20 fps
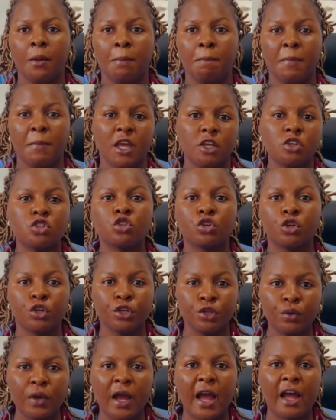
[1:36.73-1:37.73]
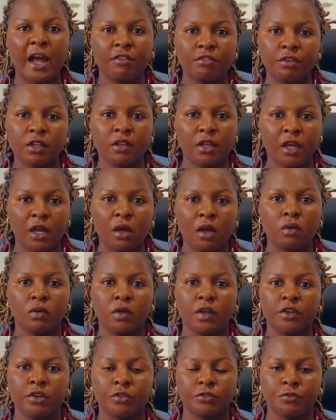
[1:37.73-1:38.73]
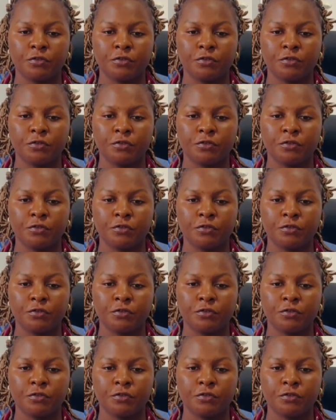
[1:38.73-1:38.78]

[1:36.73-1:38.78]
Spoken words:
Make sure you have it down. There are